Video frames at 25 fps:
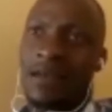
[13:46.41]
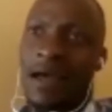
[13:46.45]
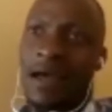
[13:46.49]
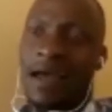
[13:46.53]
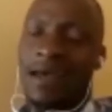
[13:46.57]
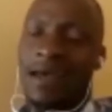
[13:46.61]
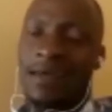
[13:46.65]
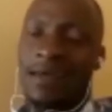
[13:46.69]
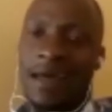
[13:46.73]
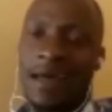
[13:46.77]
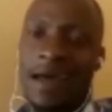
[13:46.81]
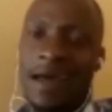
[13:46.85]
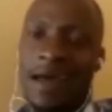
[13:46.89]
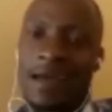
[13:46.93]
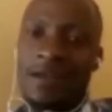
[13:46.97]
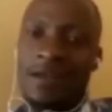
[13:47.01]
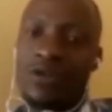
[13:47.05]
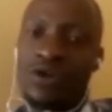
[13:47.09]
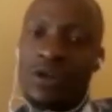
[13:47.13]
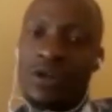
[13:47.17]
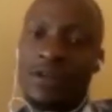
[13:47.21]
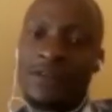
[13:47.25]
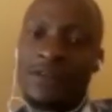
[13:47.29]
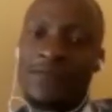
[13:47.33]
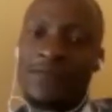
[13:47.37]
I
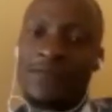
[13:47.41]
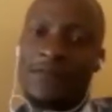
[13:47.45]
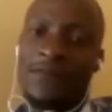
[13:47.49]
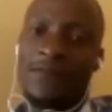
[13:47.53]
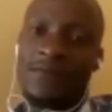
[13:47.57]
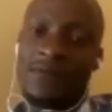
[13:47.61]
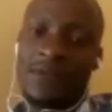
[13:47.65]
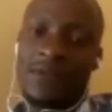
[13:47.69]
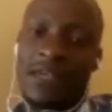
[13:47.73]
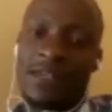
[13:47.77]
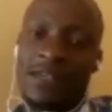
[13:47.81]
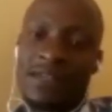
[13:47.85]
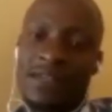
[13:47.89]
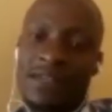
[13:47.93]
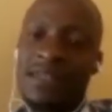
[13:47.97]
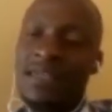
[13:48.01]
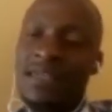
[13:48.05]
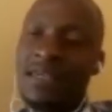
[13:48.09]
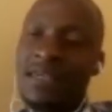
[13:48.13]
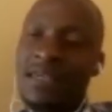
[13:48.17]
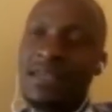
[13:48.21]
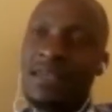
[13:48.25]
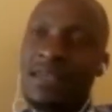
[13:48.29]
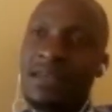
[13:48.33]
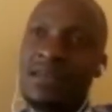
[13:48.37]
don't
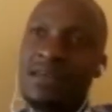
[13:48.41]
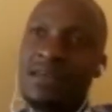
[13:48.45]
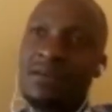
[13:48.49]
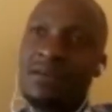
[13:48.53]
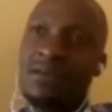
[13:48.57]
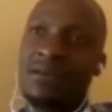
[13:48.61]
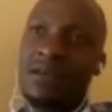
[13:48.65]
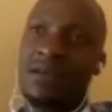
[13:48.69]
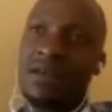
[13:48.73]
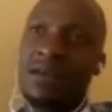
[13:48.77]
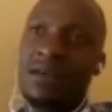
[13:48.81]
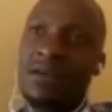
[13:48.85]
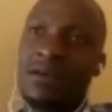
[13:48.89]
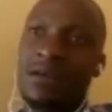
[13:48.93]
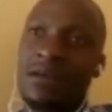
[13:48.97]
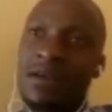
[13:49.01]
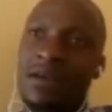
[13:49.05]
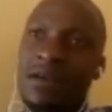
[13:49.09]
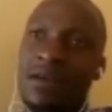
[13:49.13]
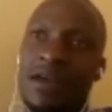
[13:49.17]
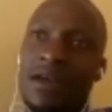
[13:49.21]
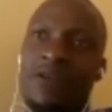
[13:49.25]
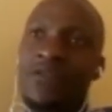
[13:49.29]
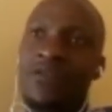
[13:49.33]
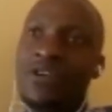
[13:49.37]
see
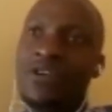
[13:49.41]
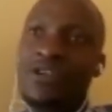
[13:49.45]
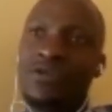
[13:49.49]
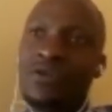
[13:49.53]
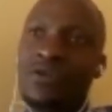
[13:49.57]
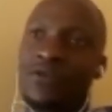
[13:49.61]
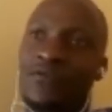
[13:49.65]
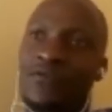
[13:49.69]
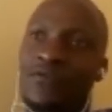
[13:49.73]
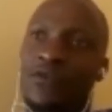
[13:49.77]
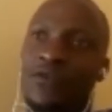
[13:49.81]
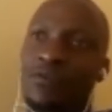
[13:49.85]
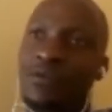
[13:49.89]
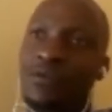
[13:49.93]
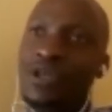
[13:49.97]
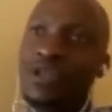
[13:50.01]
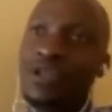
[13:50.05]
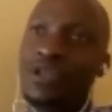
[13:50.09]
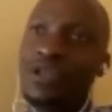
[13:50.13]
a reason for me